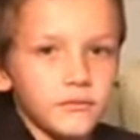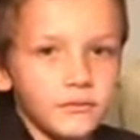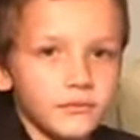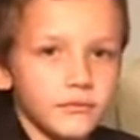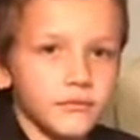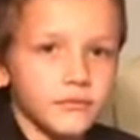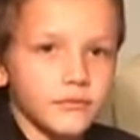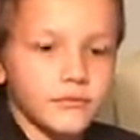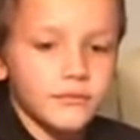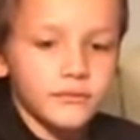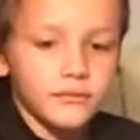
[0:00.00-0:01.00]

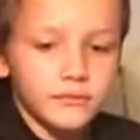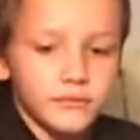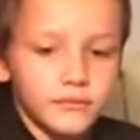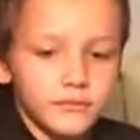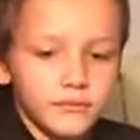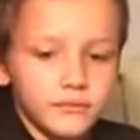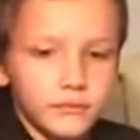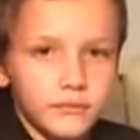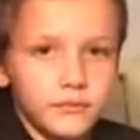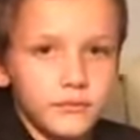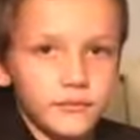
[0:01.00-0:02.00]

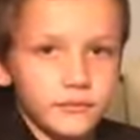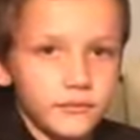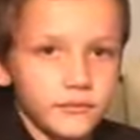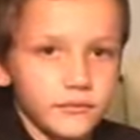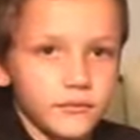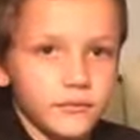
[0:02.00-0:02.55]
No words are spoken by the person on screen.